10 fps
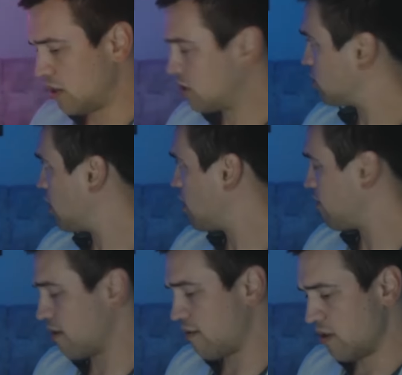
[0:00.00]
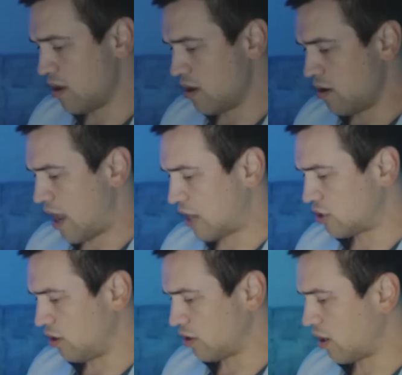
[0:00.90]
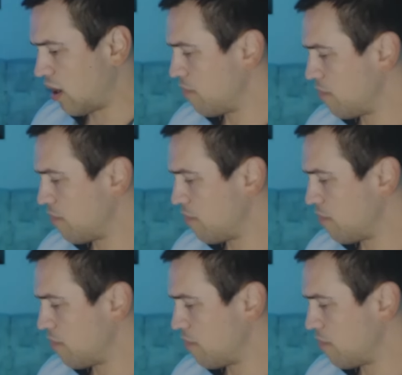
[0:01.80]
I already turned it off of, actually looked a